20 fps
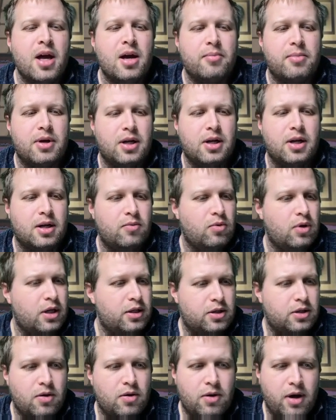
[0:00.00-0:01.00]
But
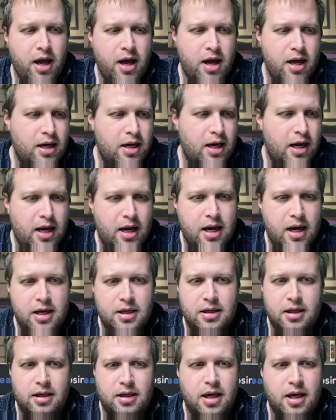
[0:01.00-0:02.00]
let's go ahead and
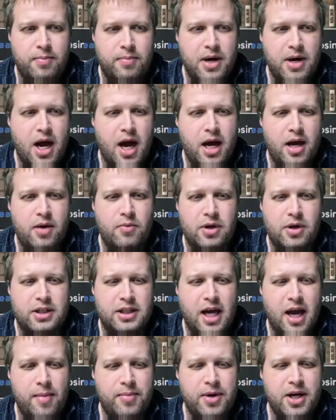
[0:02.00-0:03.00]
keep an eye on what's
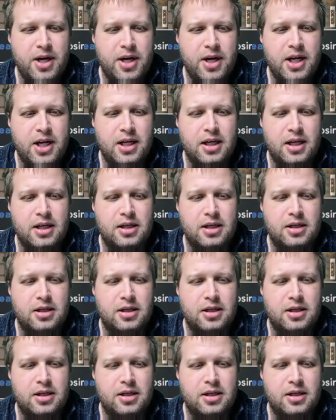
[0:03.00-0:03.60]
happening until it's